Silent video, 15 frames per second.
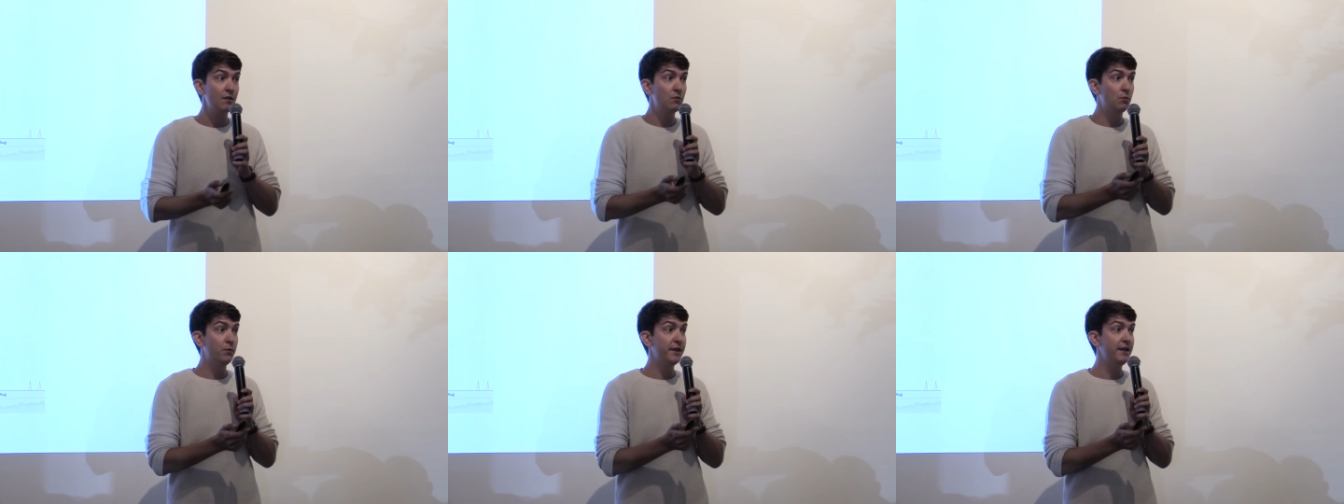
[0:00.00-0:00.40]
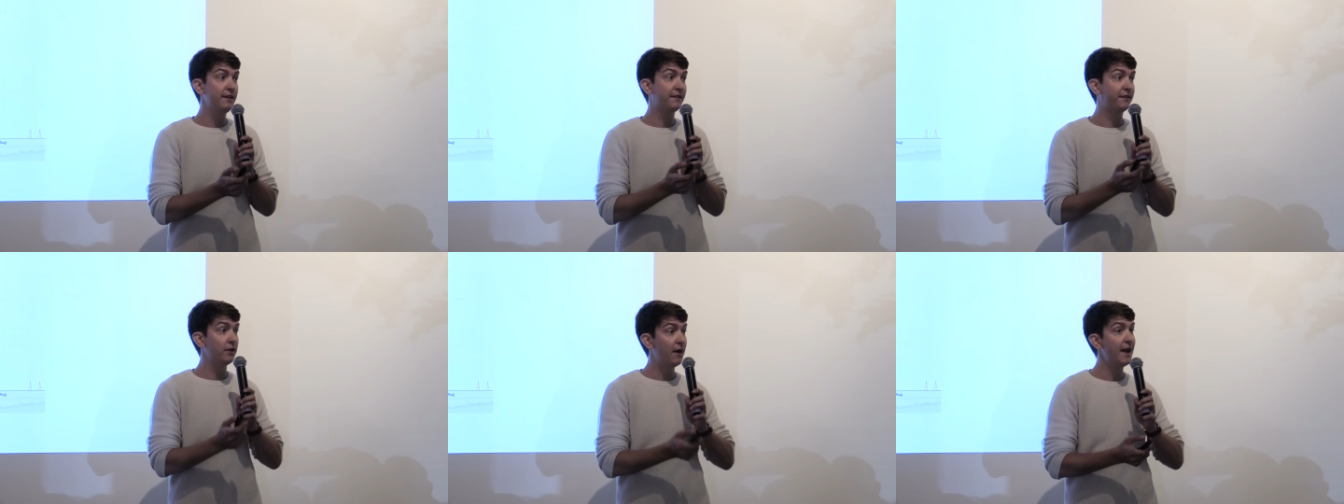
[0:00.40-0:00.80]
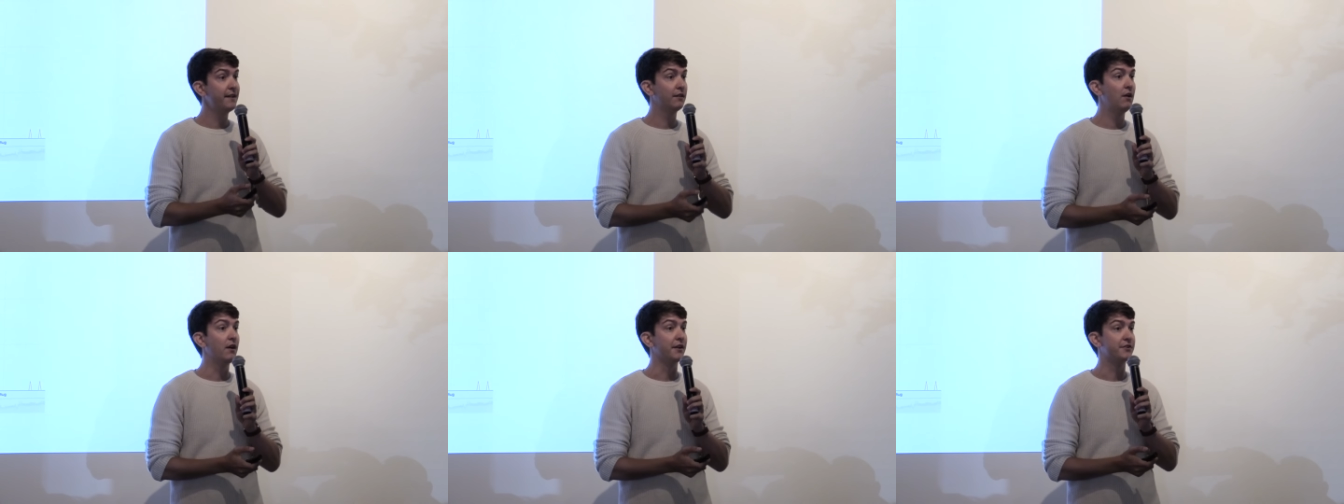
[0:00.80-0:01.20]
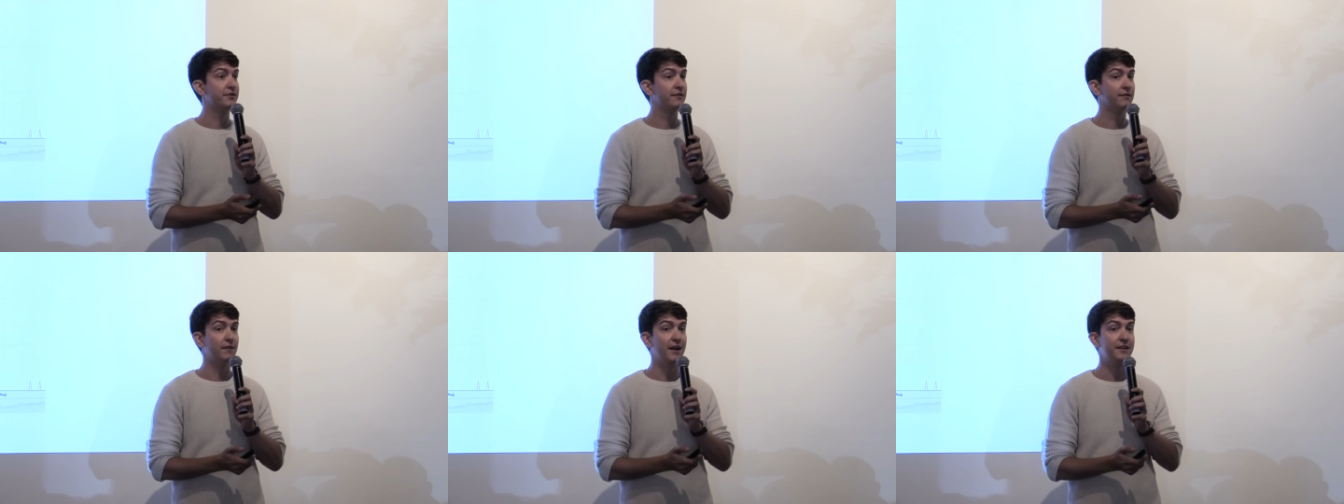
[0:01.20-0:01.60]
we still hadn't
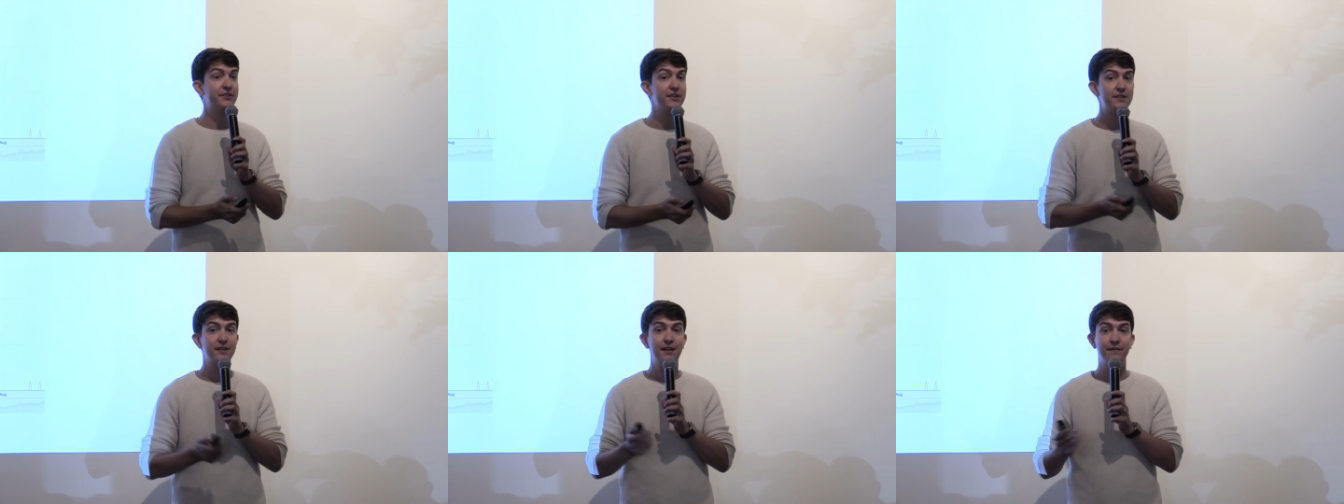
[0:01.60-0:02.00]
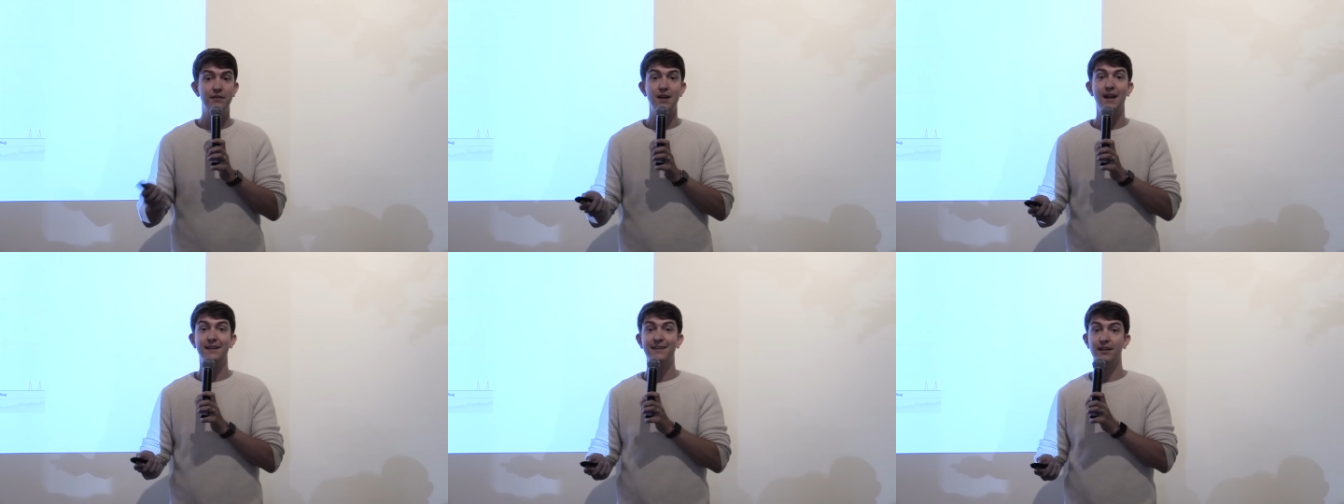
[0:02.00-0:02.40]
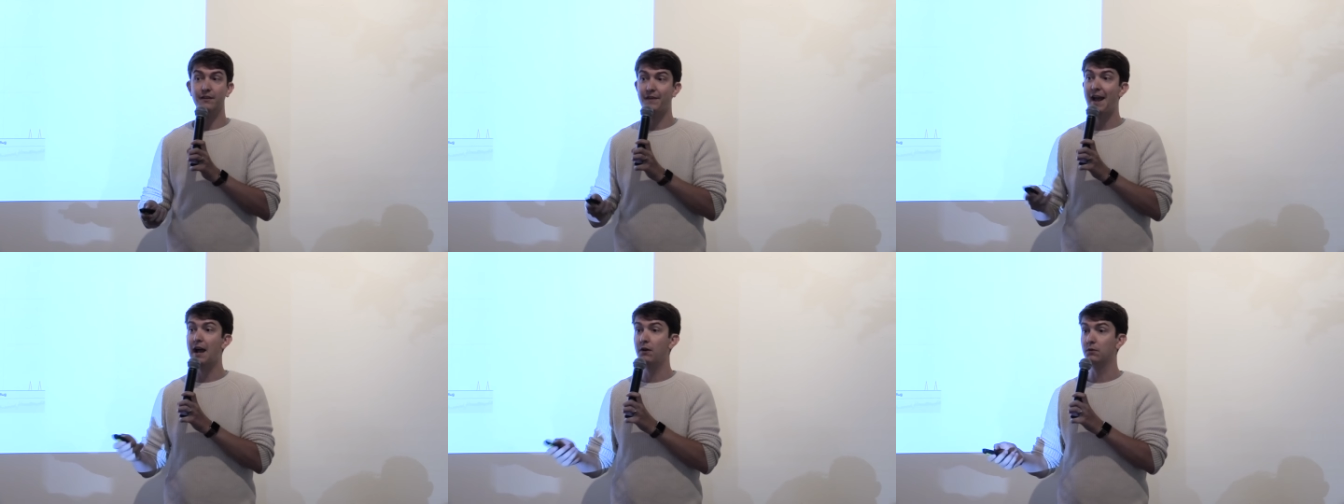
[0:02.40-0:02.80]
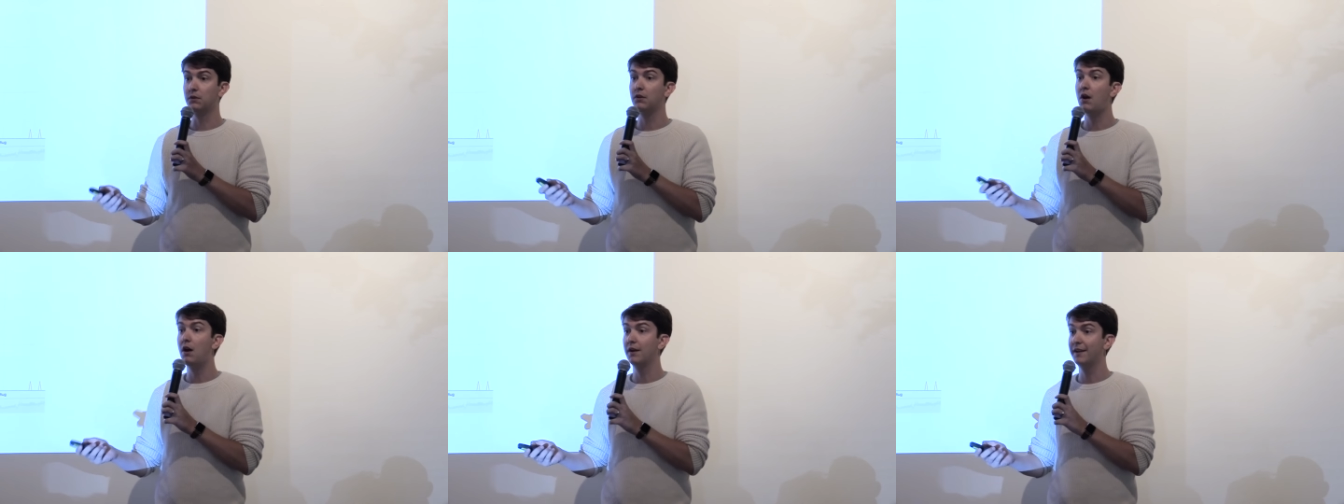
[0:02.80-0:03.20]
launched, right? Just to give you an idea of how
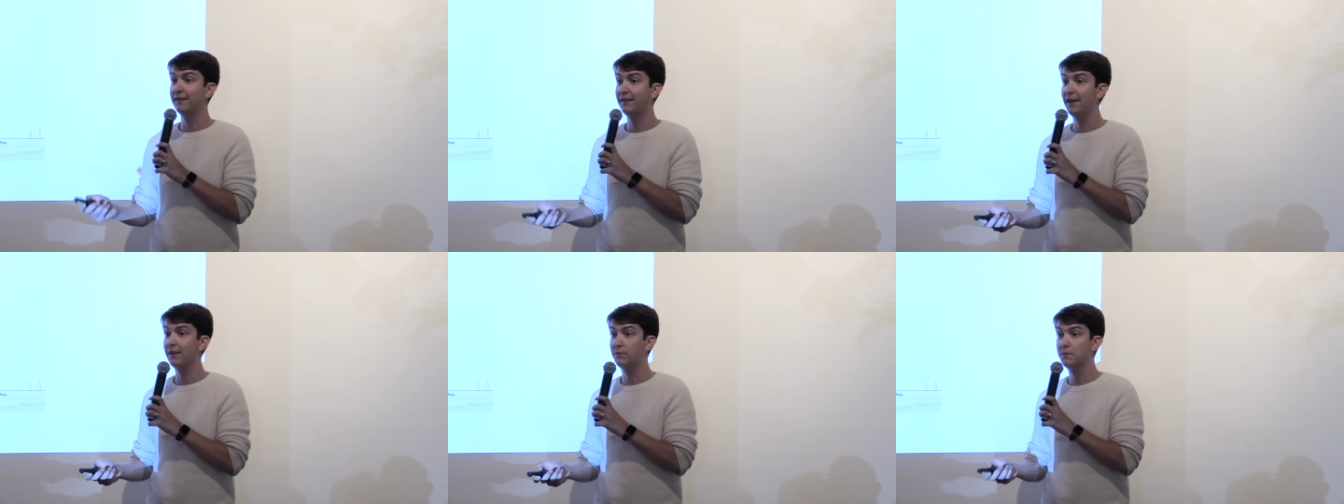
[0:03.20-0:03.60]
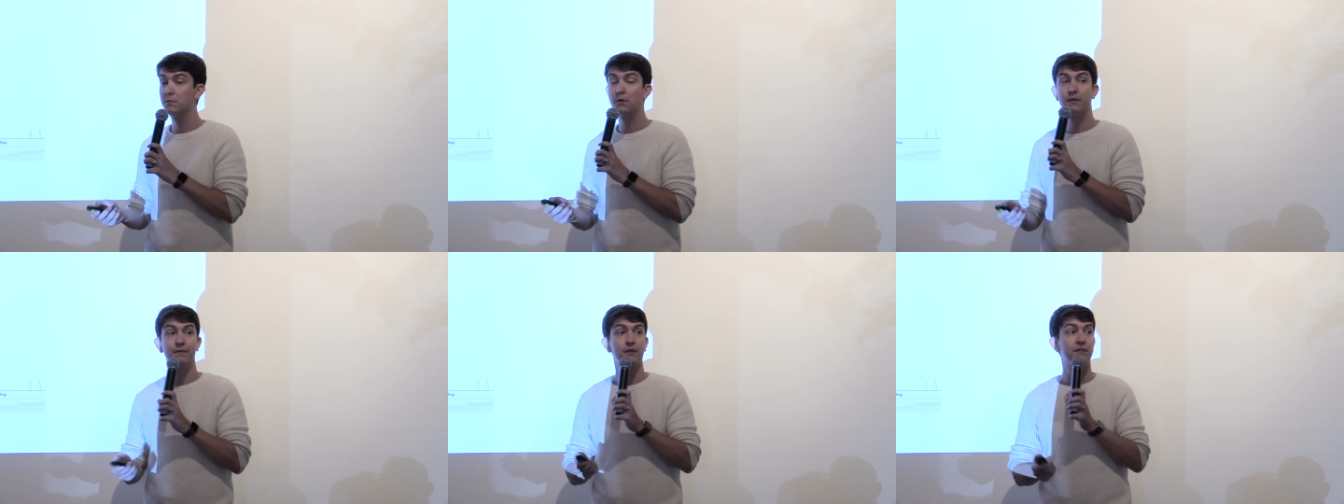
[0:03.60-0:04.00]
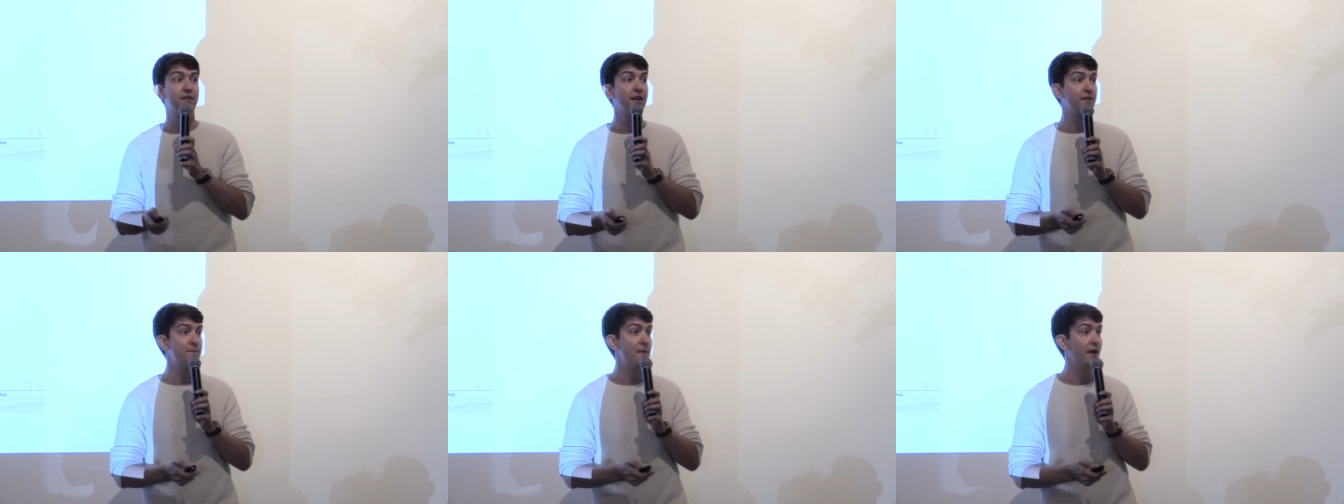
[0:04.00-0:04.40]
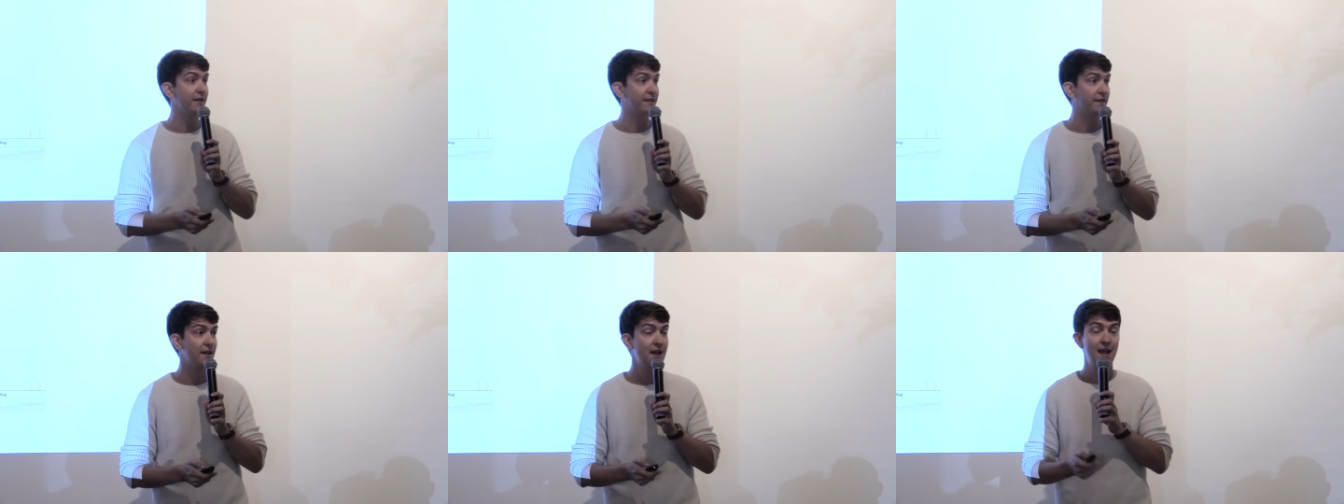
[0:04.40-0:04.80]
long it takes. We've been working for 6
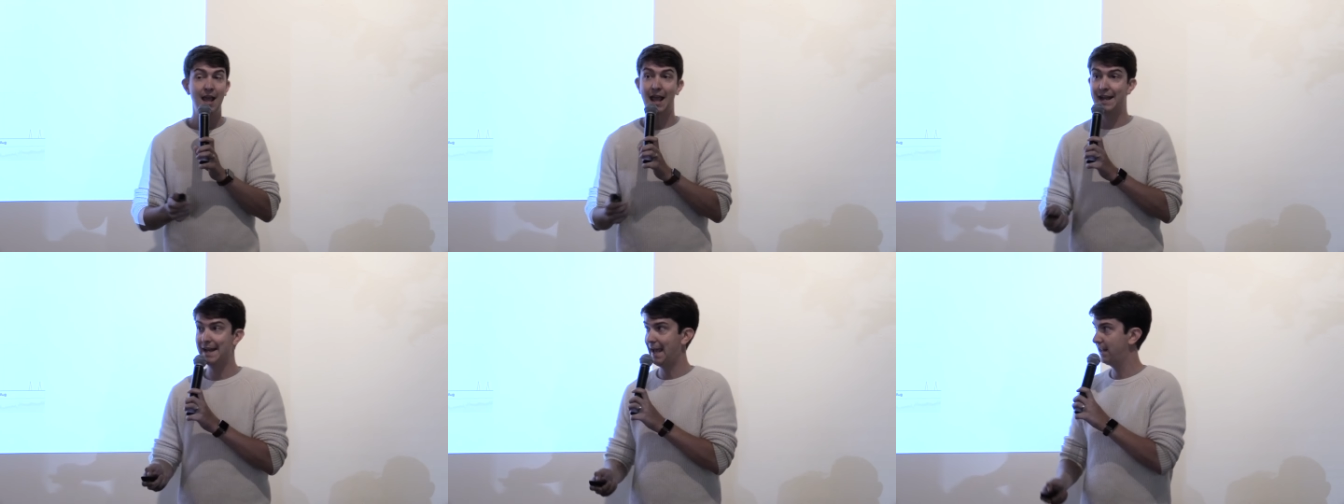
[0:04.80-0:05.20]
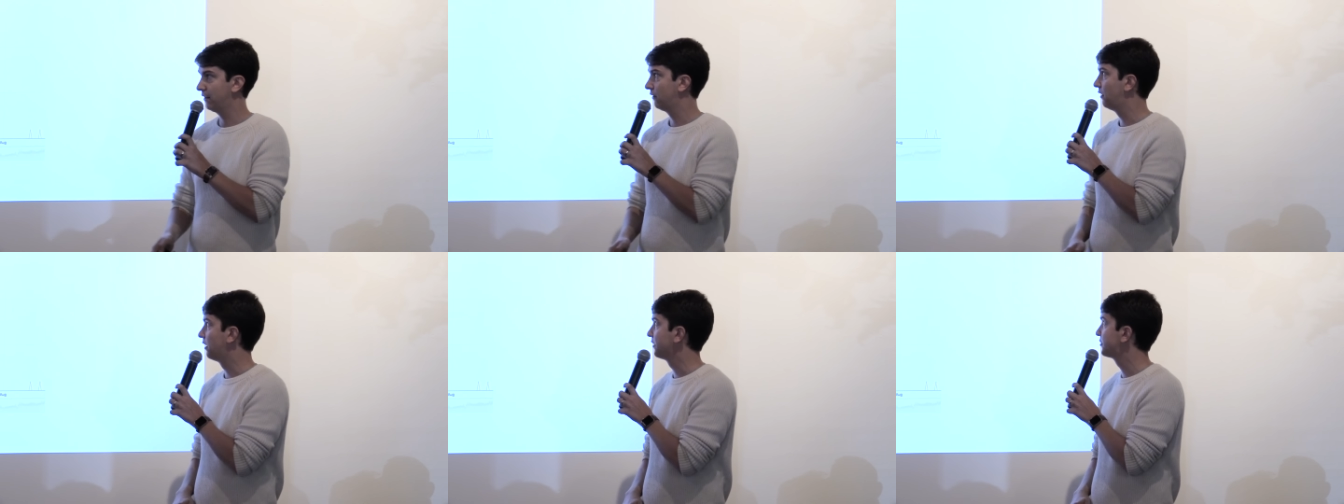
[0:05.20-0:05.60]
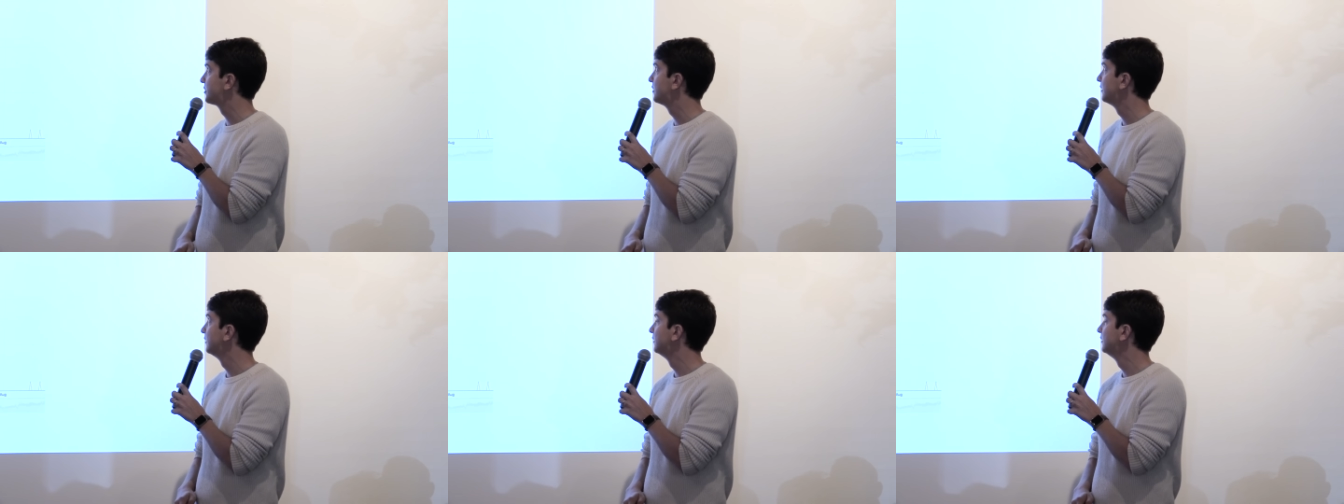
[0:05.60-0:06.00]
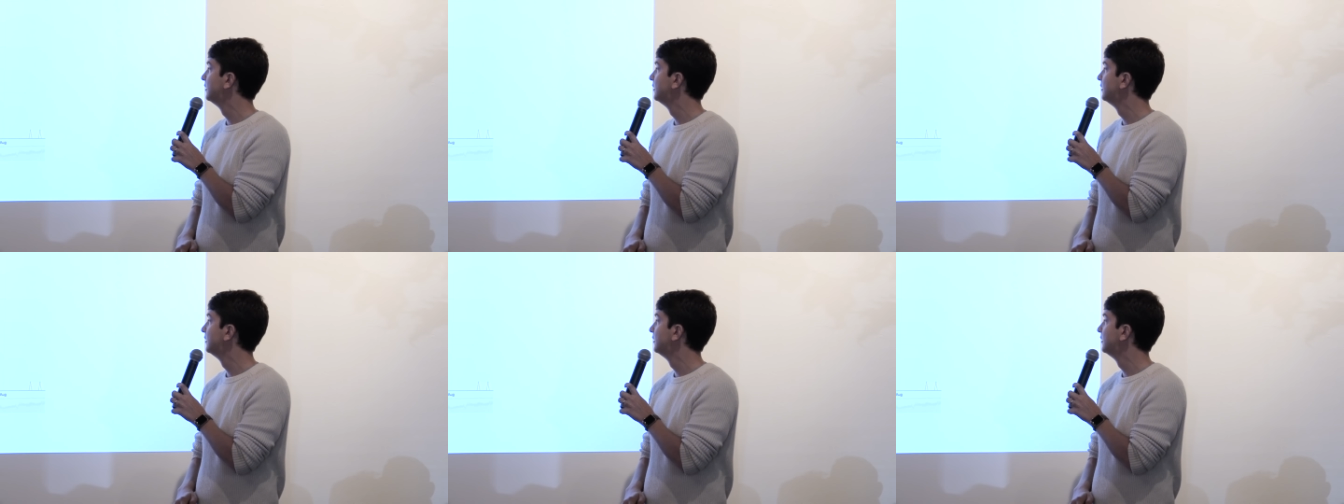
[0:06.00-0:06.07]
months and hadn't launched.